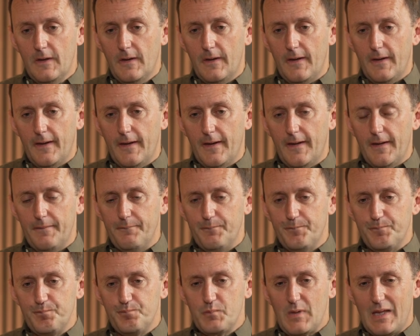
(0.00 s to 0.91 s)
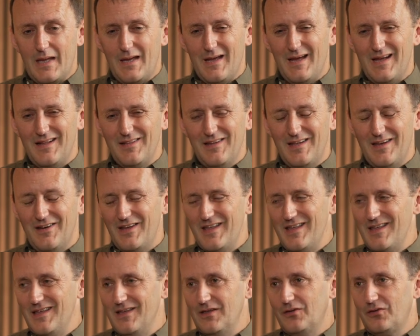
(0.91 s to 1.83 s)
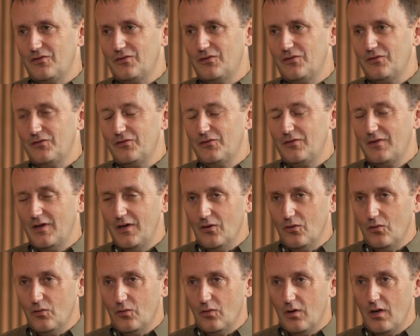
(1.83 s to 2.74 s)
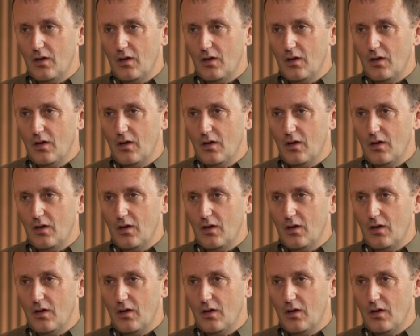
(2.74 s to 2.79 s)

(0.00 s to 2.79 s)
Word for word: And there is still